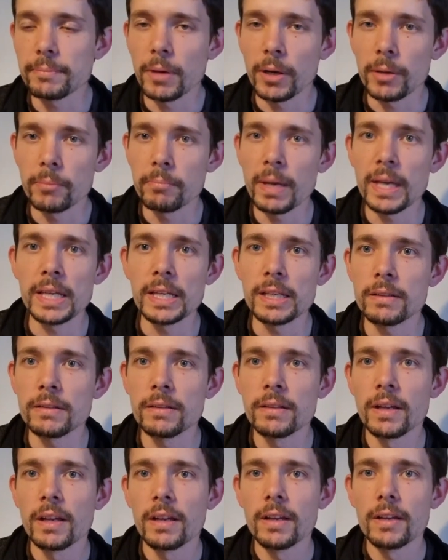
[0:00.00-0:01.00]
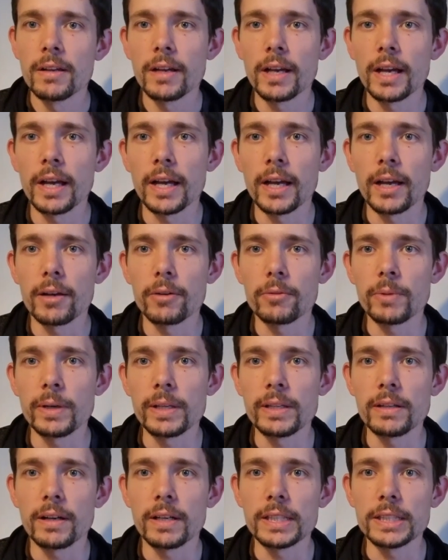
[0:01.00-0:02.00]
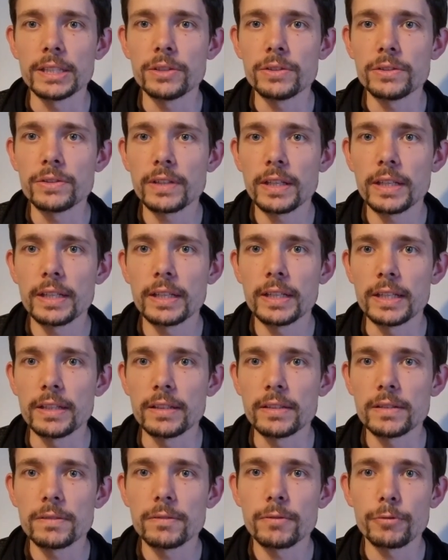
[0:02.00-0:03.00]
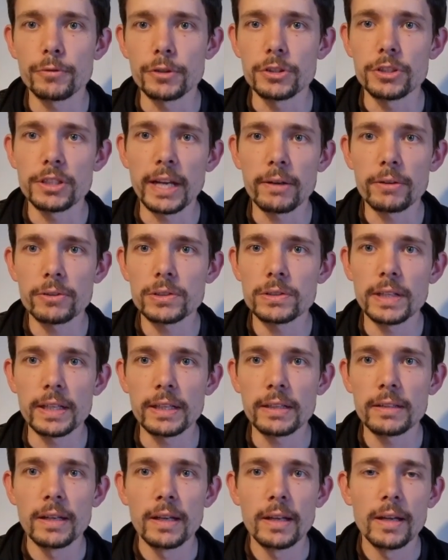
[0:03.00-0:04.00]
My main way that I use it is for jousting,